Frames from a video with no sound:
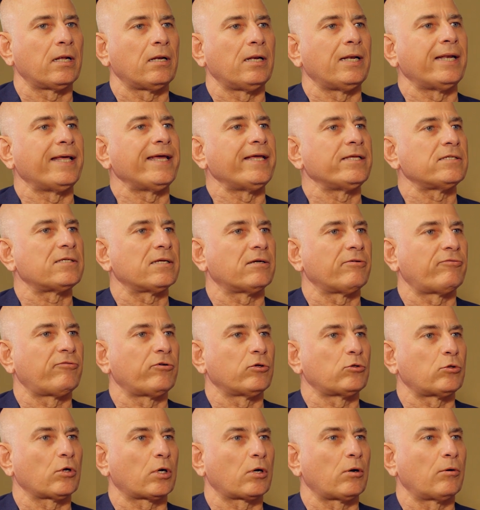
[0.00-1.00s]
laser
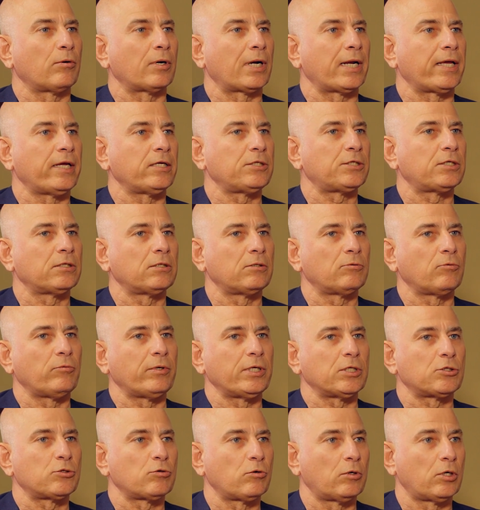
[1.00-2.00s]
photocoagulation,
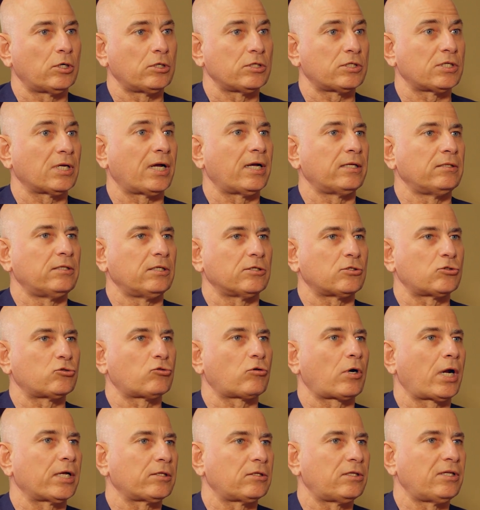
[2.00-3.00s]
which was a
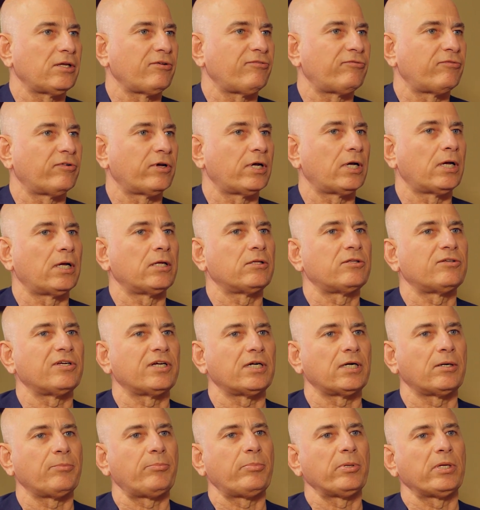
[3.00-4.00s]
destructive
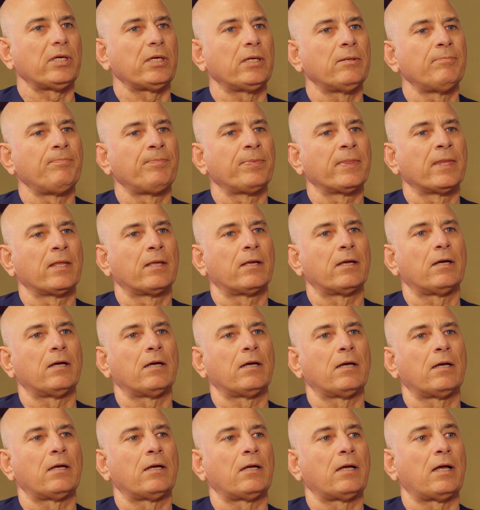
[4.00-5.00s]
therapy.
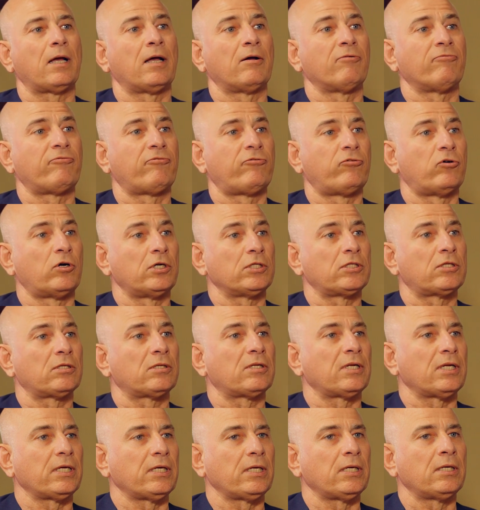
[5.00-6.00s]

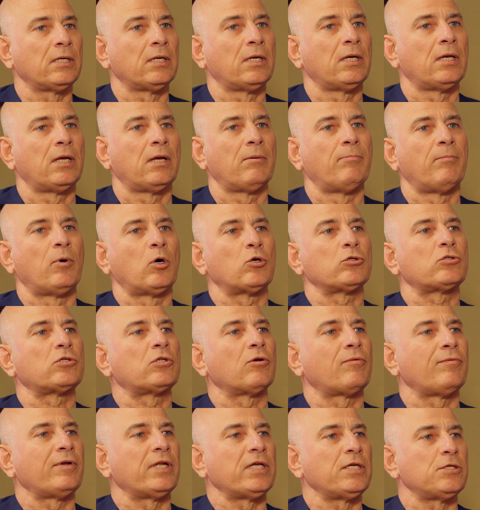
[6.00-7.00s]
Unfortunately, most
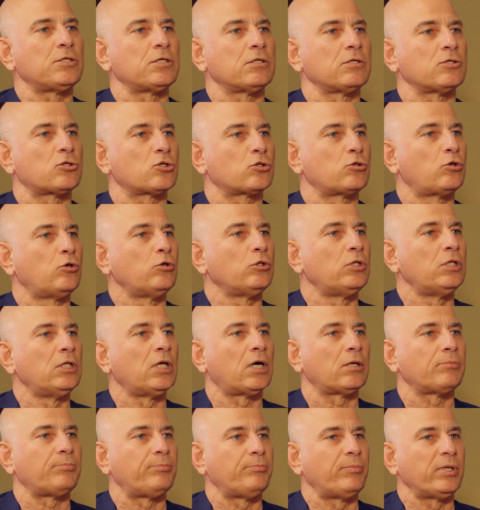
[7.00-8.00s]
of lesions could
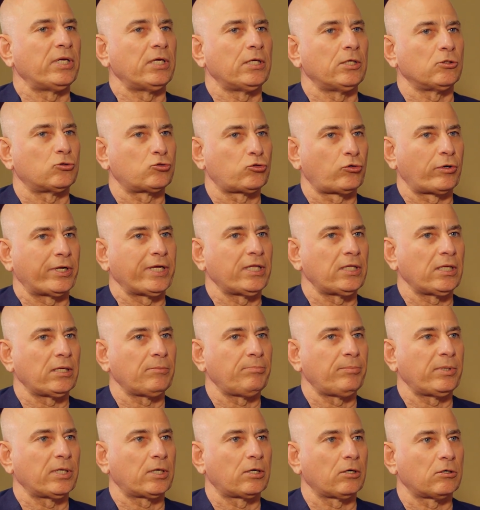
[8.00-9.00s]
not be
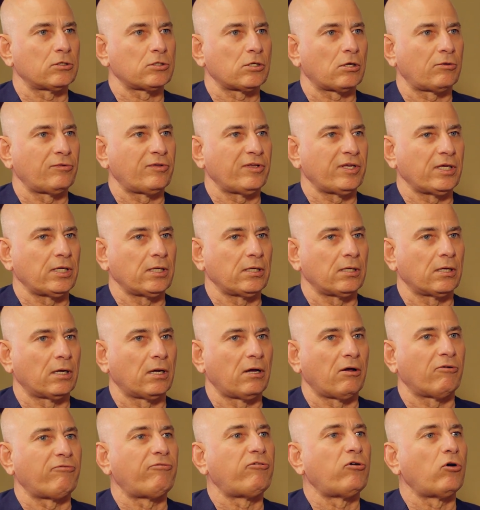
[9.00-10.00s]
treated because of the
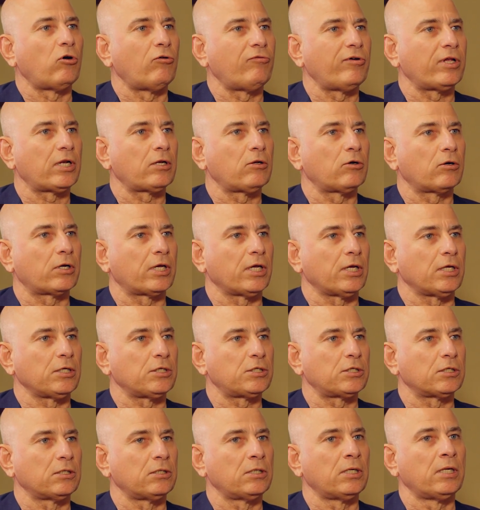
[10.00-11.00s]
foveal
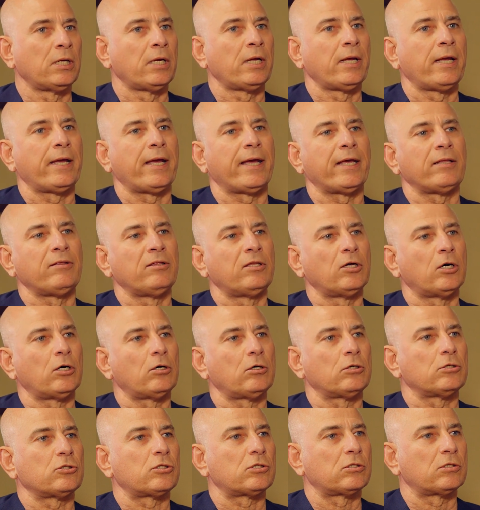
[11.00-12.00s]
location, and
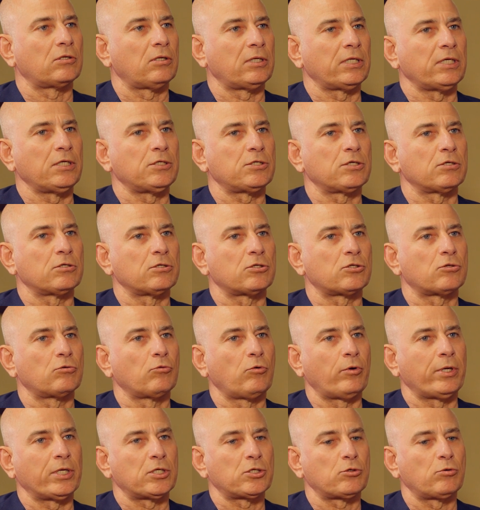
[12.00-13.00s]
those lesions
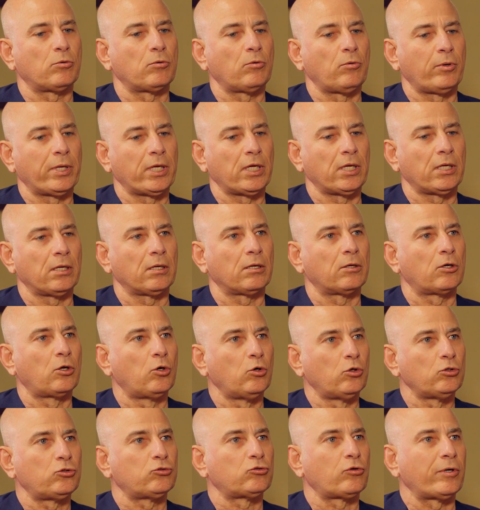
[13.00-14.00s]
which we
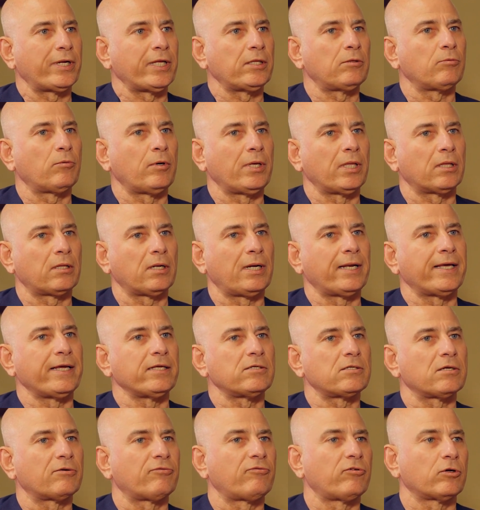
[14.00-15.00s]
could treat with
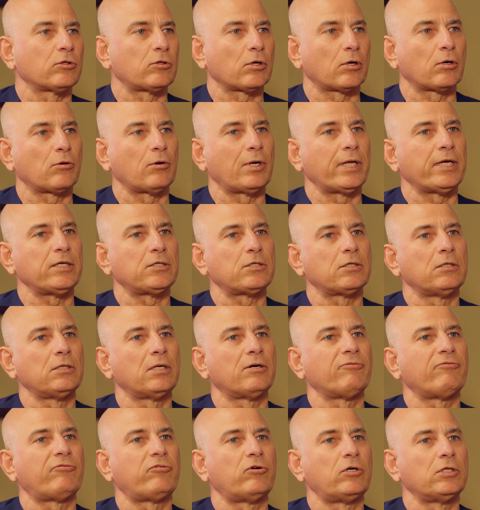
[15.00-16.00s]
laser photocoagulation,
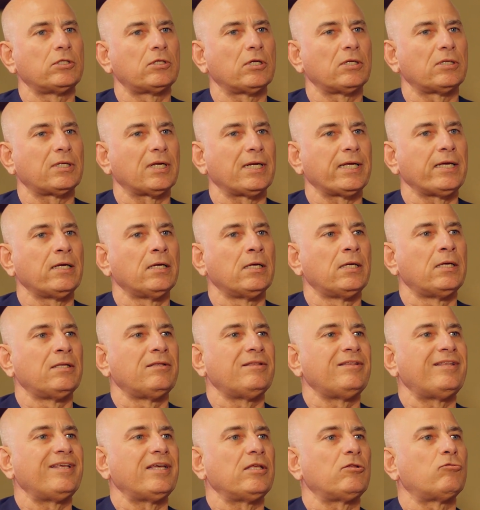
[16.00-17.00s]
unfortunately,
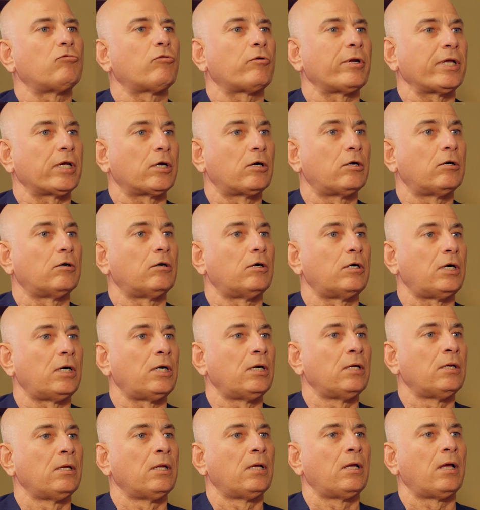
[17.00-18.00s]
did
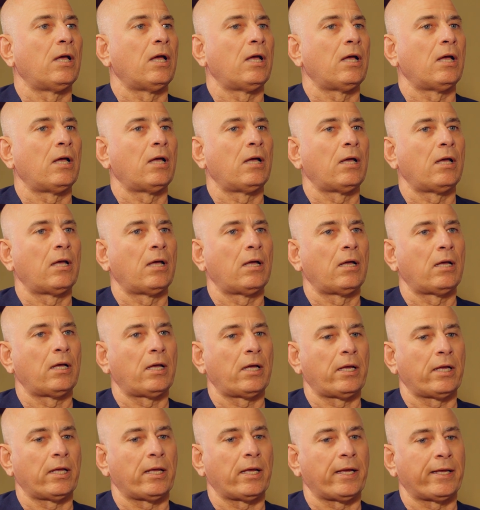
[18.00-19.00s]
recur
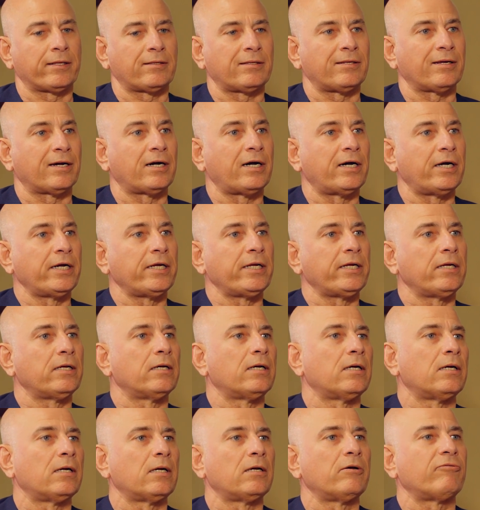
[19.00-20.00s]
at
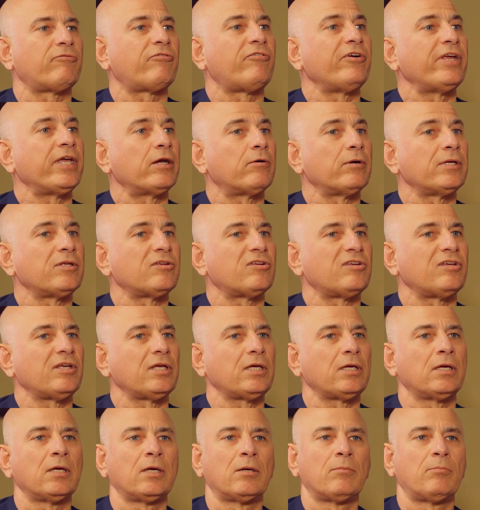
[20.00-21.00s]
high
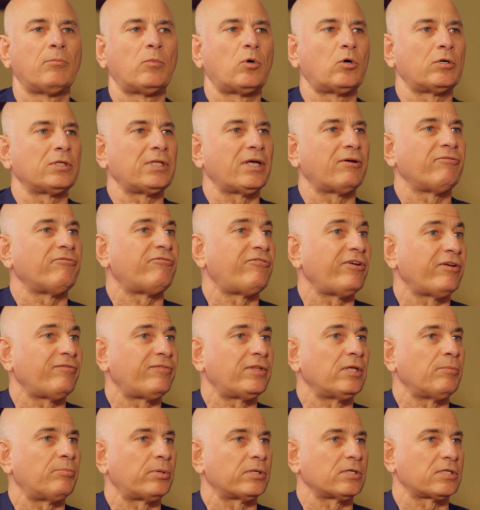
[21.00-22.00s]
frequency, more than
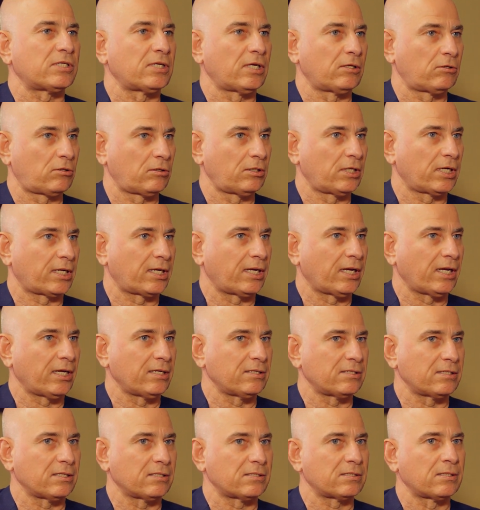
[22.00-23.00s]
50% of the
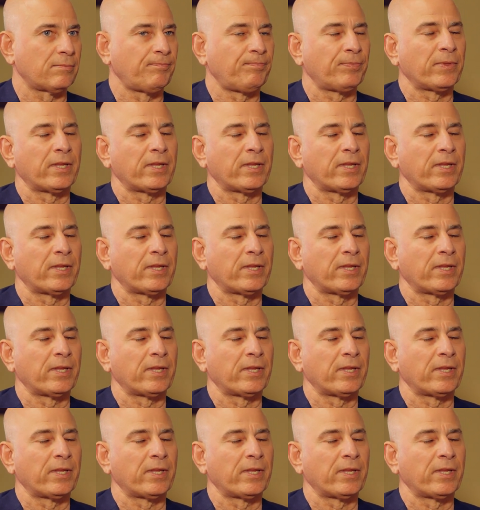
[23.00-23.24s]
cases.